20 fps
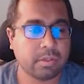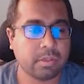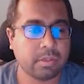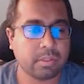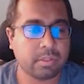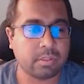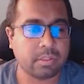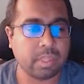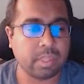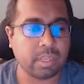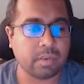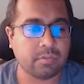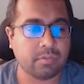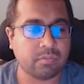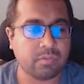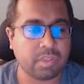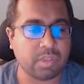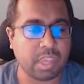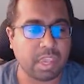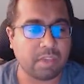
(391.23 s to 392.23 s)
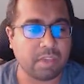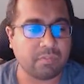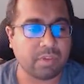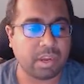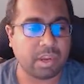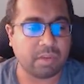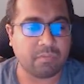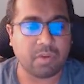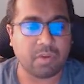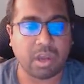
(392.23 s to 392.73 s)
Then we have
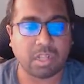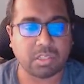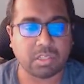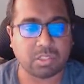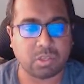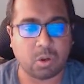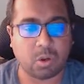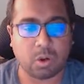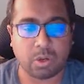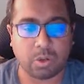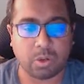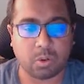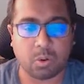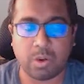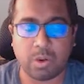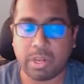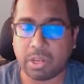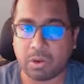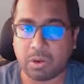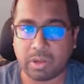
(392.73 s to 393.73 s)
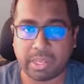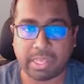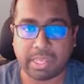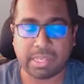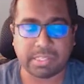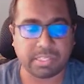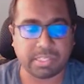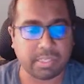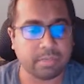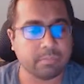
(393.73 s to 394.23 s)
advanced audio coding or
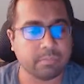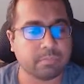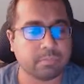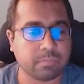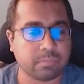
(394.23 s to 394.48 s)
AAC.